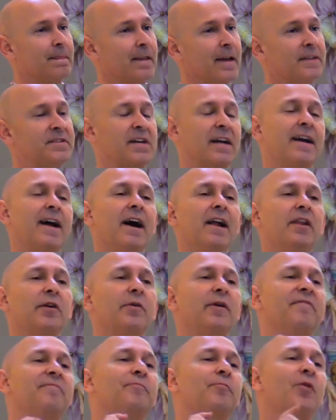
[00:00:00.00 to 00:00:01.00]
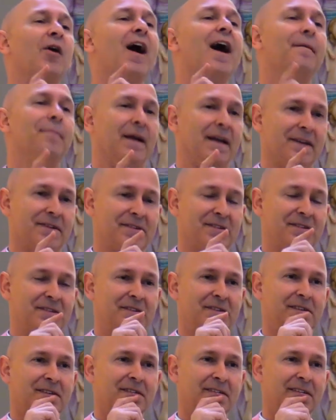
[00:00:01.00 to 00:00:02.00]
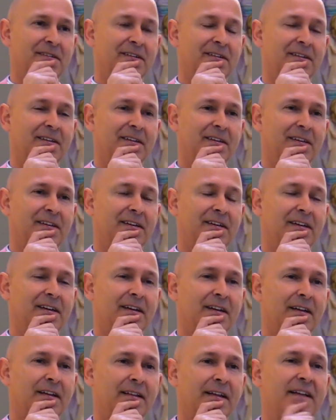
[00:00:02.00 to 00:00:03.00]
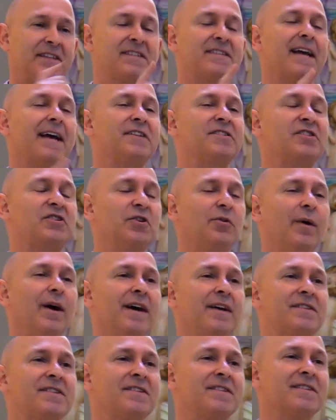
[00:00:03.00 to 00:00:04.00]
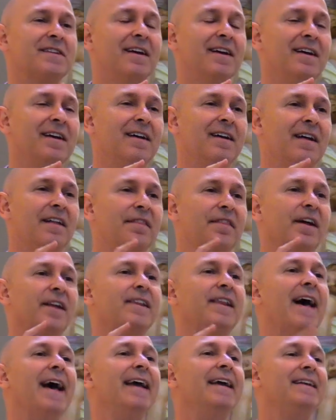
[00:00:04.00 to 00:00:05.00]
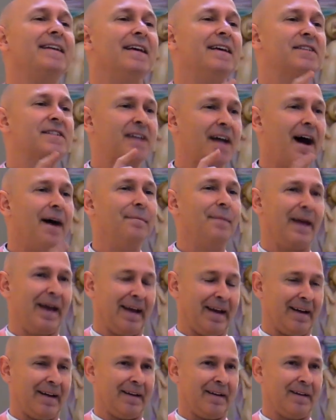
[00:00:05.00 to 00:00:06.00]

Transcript: It's a color of promise that says to us, the light is coming.